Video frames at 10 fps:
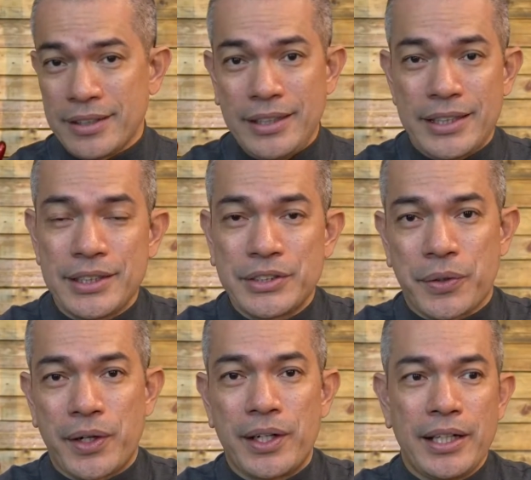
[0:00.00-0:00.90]
listen
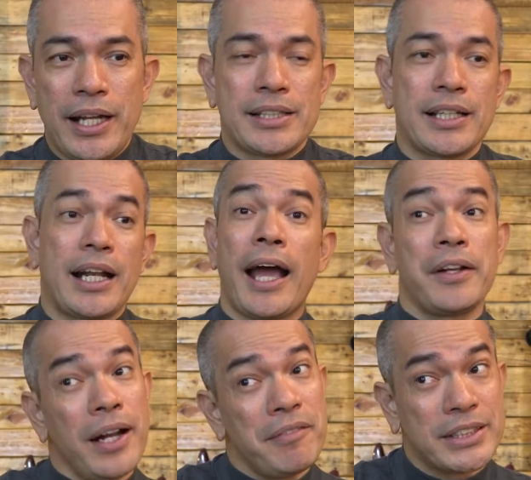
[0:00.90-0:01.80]
to her and I said, I
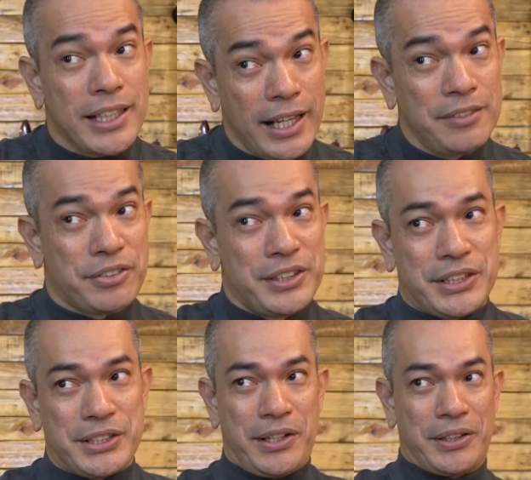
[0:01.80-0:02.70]
don't have a title for
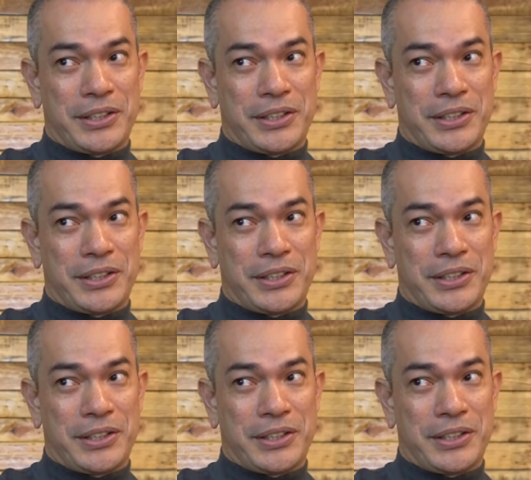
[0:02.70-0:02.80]
this song,